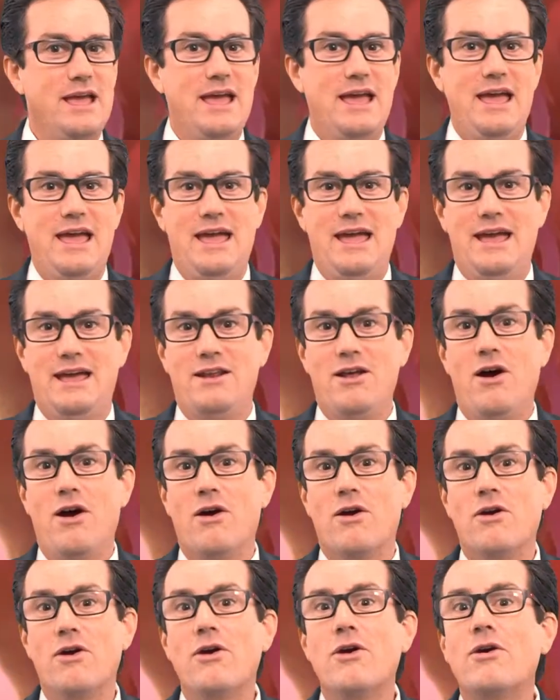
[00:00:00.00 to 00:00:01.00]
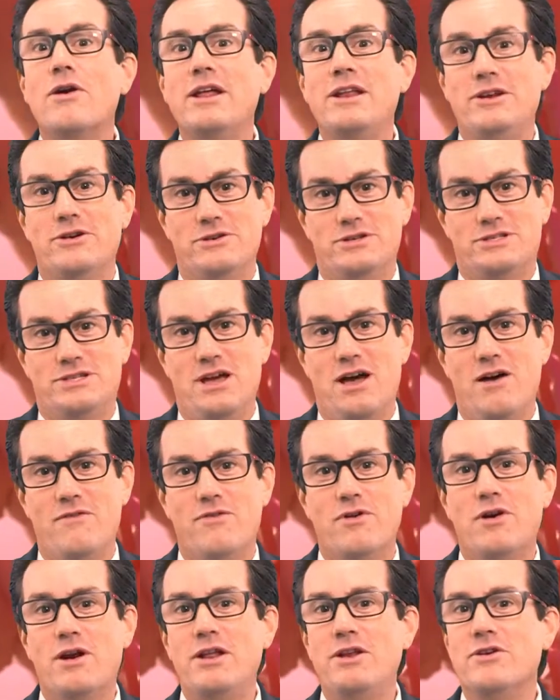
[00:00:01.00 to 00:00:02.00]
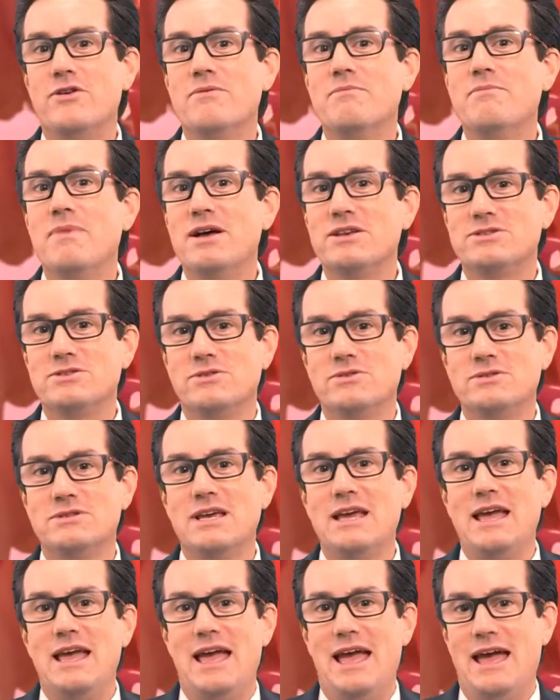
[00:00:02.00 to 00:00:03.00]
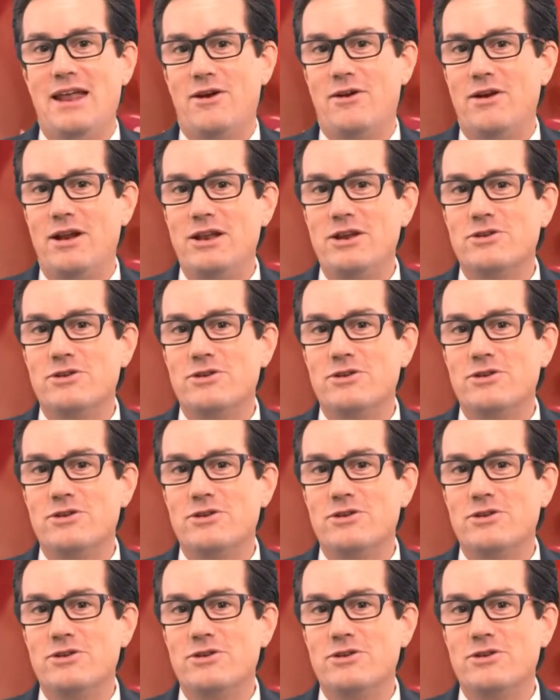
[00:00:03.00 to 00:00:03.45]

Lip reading: And are hurting yourself, hurting your muscles, and hurting